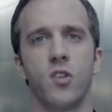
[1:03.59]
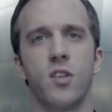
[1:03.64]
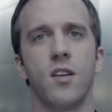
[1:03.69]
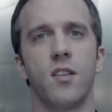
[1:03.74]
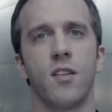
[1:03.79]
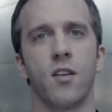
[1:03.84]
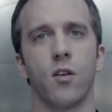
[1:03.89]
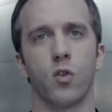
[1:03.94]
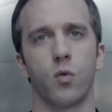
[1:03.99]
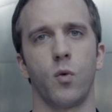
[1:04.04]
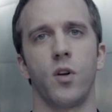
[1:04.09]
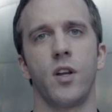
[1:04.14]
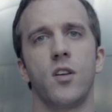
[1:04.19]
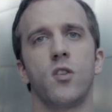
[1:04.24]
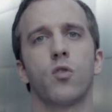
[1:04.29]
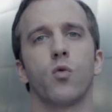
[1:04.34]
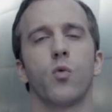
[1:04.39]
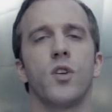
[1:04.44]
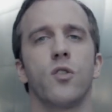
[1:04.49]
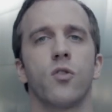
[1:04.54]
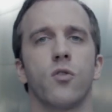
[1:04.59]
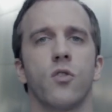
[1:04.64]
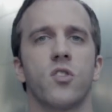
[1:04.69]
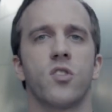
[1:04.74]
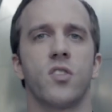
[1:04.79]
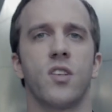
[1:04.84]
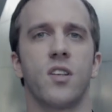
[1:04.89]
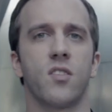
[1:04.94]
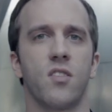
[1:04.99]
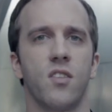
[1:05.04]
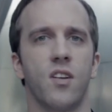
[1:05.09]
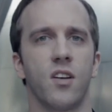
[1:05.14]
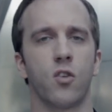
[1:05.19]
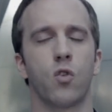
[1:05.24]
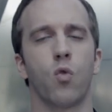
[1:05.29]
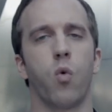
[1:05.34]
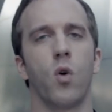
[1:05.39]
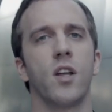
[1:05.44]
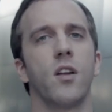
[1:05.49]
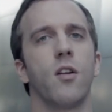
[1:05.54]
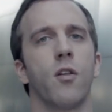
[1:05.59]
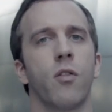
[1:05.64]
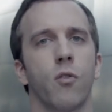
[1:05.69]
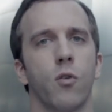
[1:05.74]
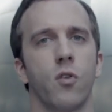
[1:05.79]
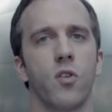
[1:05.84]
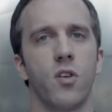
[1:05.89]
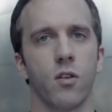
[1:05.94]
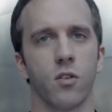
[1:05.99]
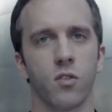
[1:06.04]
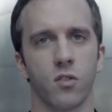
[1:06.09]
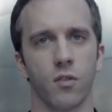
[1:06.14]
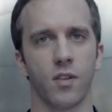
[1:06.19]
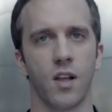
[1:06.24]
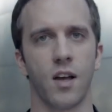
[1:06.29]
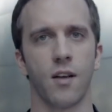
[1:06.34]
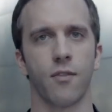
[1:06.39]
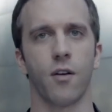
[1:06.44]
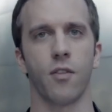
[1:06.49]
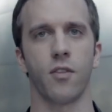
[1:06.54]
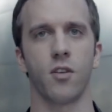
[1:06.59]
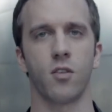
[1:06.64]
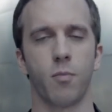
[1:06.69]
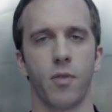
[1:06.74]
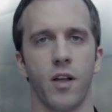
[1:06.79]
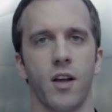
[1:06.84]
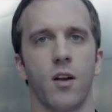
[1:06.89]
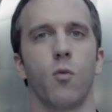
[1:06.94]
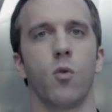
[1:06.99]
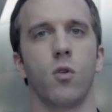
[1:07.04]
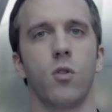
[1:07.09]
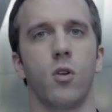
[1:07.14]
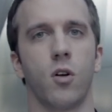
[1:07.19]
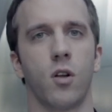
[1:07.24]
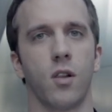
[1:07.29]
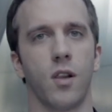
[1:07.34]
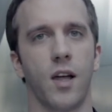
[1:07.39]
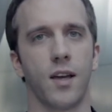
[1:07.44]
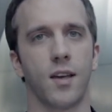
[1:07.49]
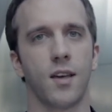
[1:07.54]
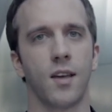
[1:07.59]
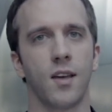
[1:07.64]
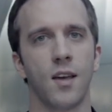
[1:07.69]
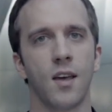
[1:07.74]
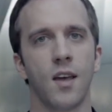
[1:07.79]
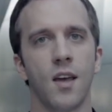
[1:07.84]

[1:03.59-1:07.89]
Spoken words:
details what his research says the next 20 to 30 years of life on this planet will look like.